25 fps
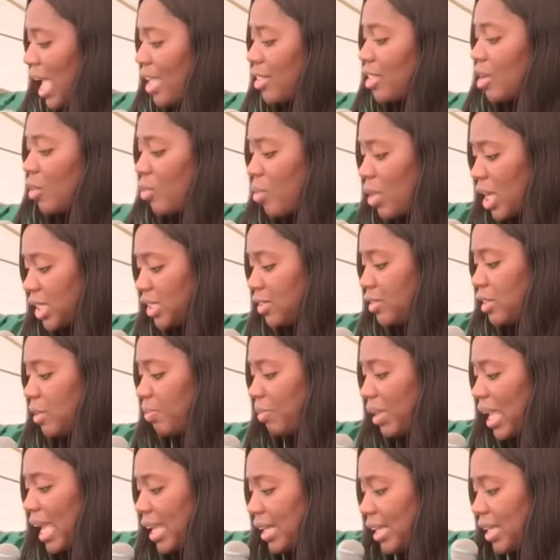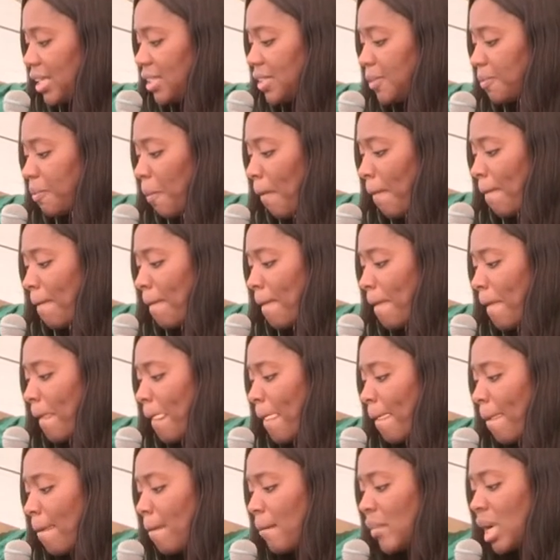and that works for the planet.
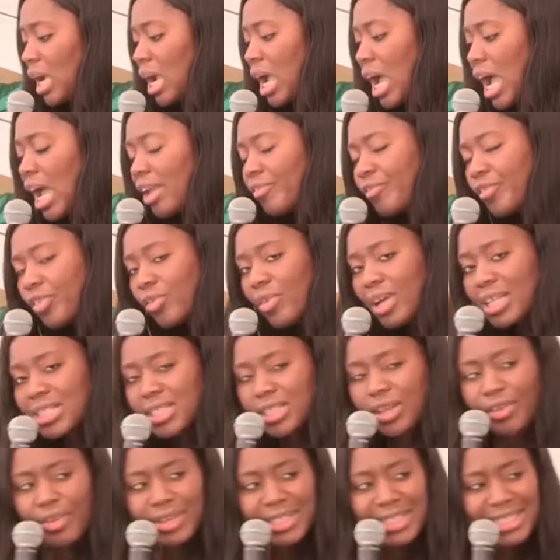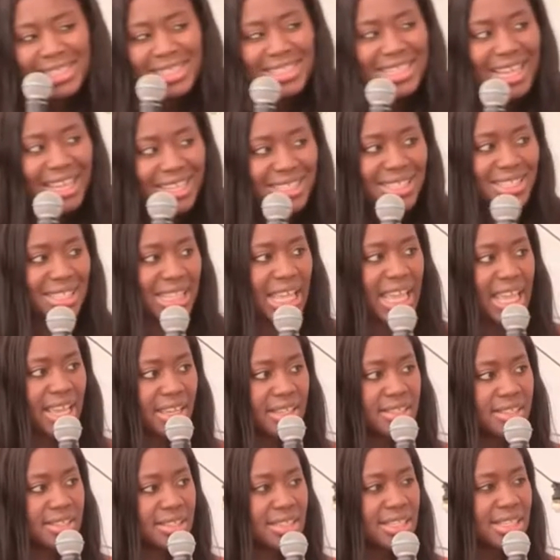And for us, there are six
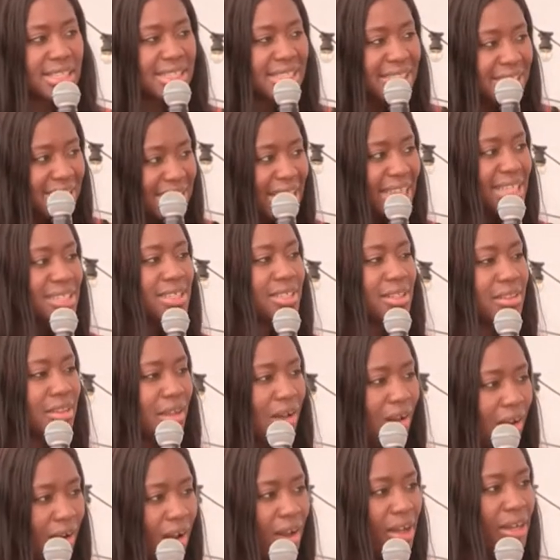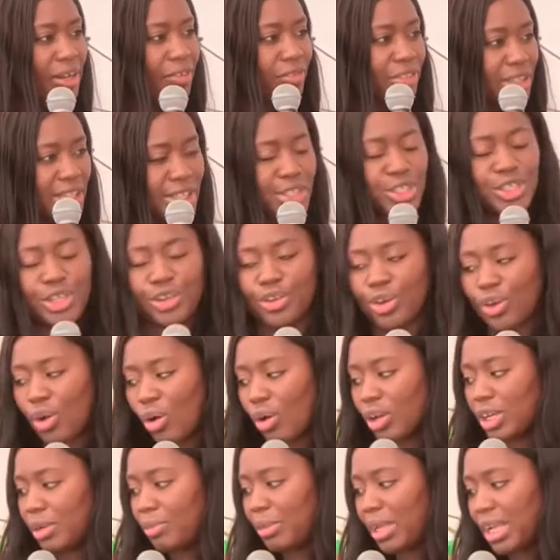things that sit at the heart of this new
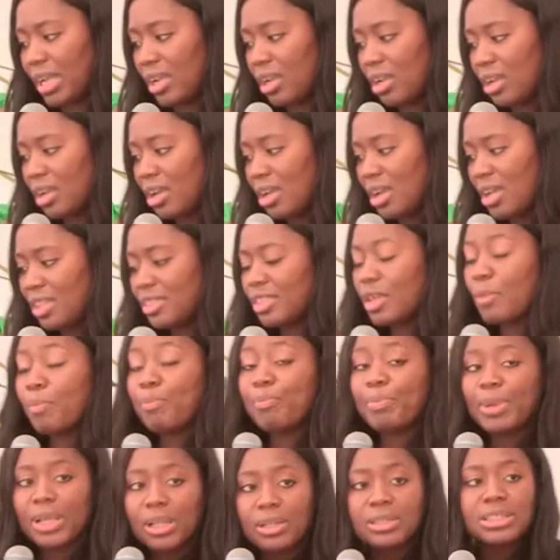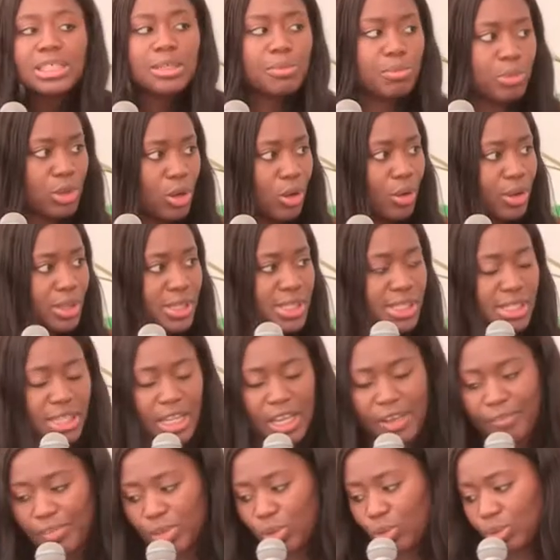economy, the building blocks
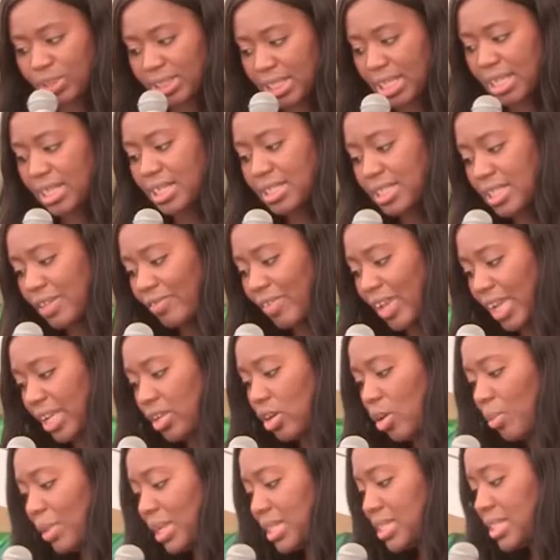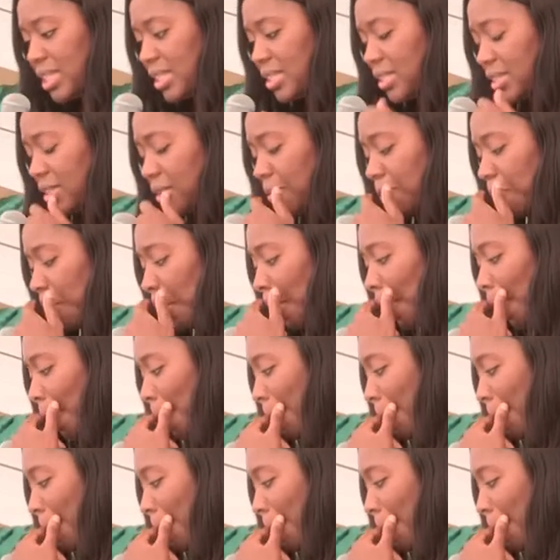of an alternative economic system.